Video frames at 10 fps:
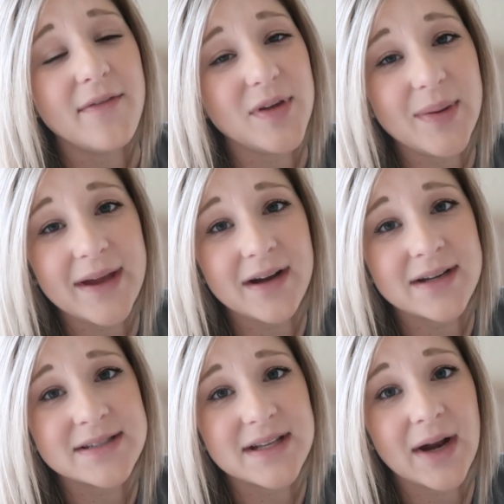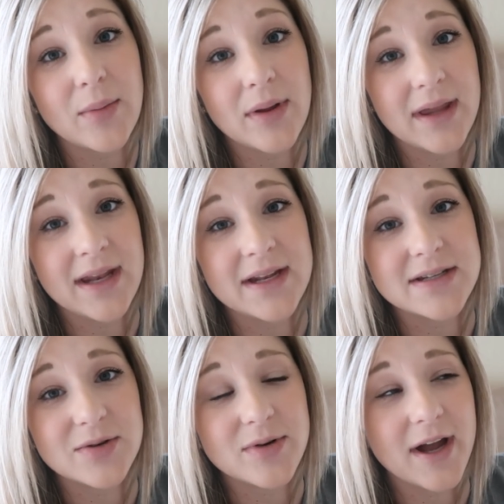a few errands that I really needed
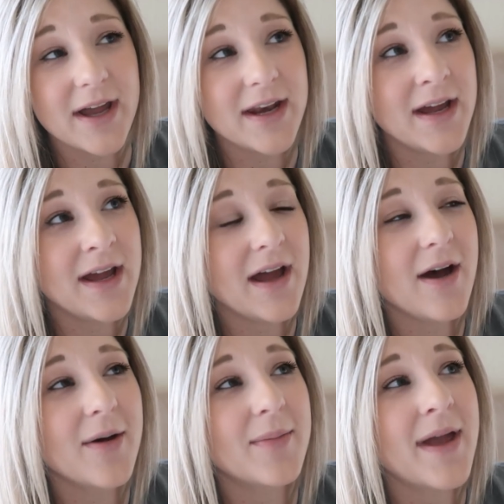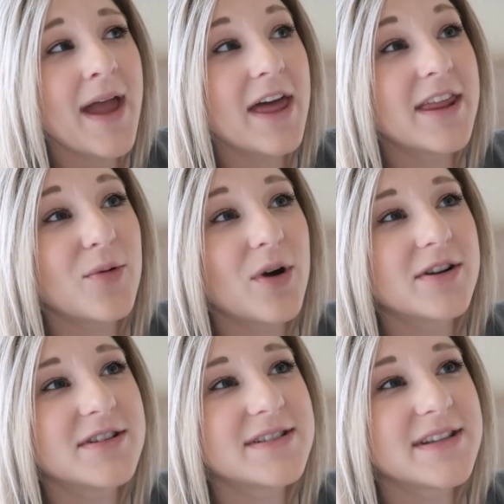to run, um, and they
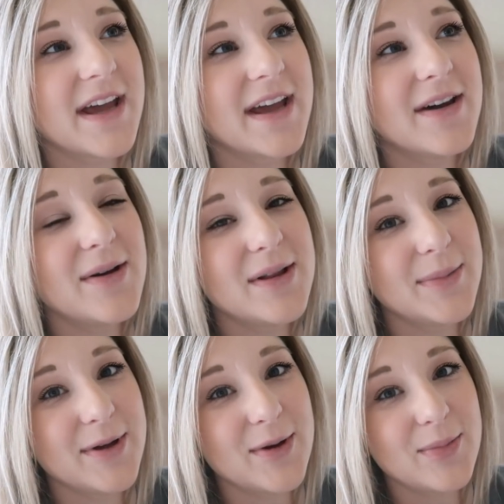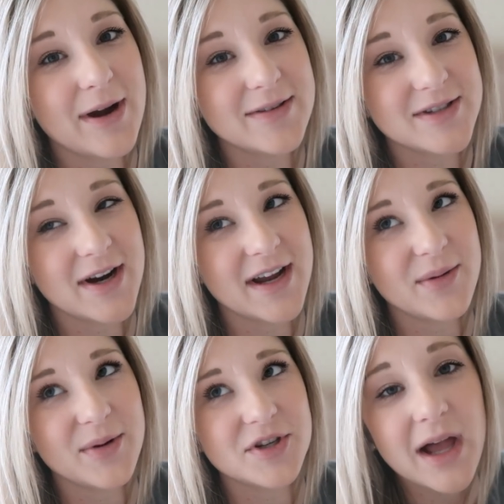weren't just like, oh, let me go browse
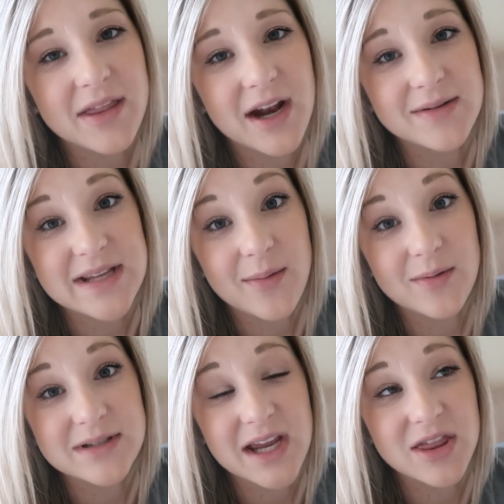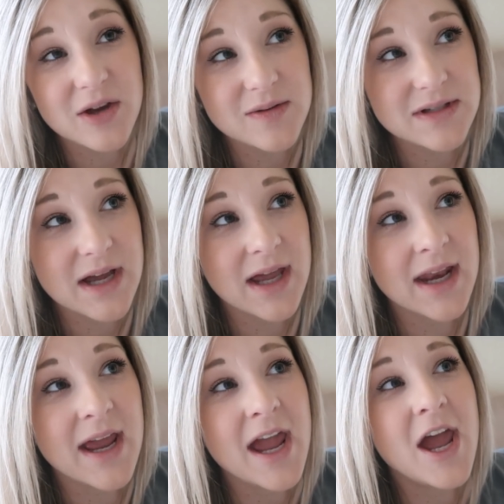Target. But glad that I was able to get those
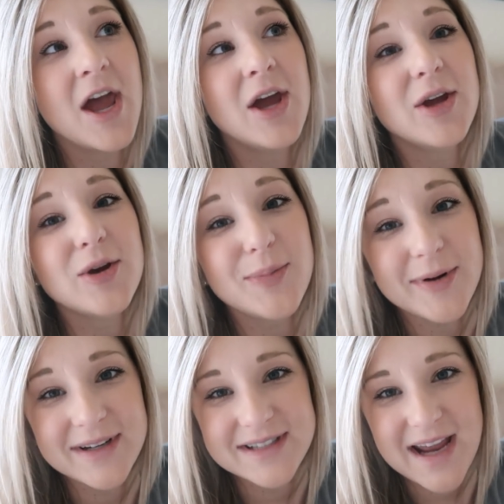done. Cooper is